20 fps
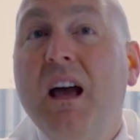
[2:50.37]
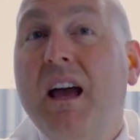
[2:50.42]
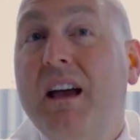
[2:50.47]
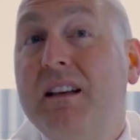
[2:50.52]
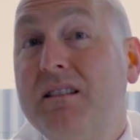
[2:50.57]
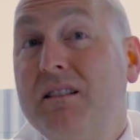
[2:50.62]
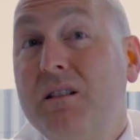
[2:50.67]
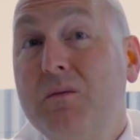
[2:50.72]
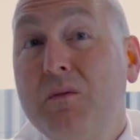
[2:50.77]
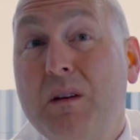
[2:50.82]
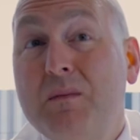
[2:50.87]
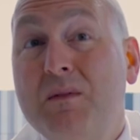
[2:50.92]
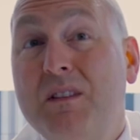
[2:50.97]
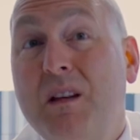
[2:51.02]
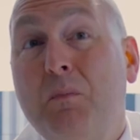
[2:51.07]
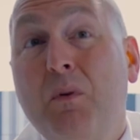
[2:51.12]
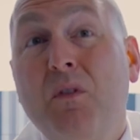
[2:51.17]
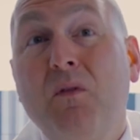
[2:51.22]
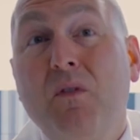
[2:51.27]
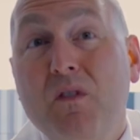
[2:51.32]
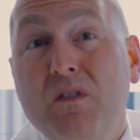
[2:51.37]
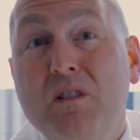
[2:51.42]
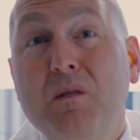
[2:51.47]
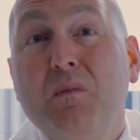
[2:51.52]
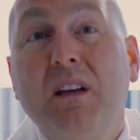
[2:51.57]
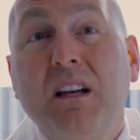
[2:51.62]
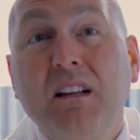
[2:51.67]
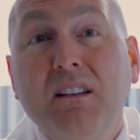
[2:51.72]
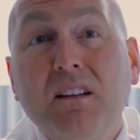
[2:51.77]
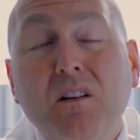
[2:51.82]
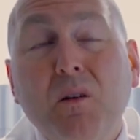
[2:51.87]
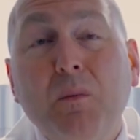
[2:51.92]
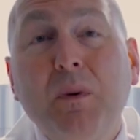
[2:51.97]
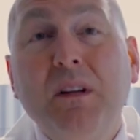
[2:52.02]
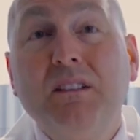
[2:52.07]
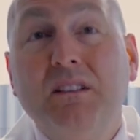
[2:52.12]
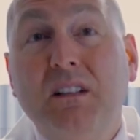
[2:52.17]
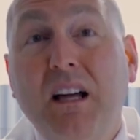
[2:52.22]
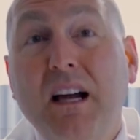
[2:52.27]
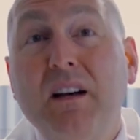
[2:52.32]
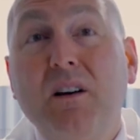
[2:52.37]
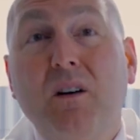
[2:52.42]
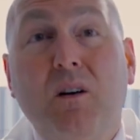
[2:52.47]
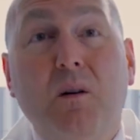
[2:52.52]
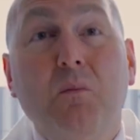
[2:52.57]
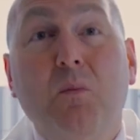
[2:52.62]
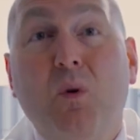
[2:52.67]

and sometimes they prefer something a little bit lighter,